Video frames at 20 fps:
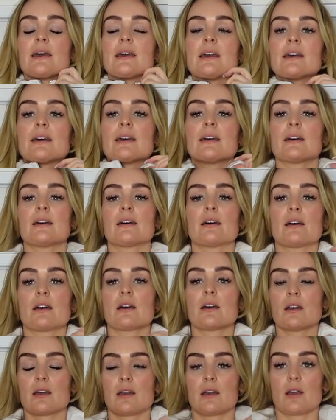
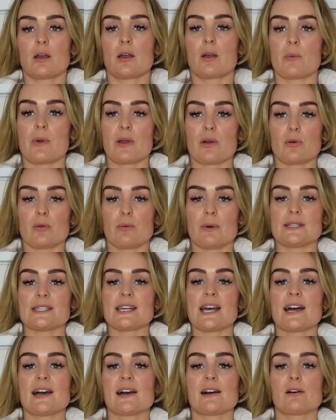You can wear it all the way
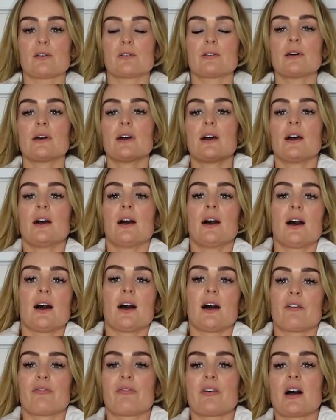down,
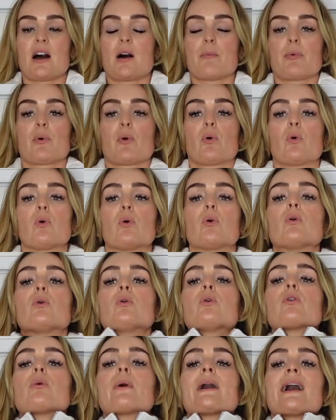half up, or
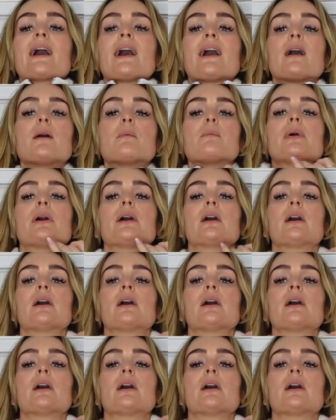all the way up.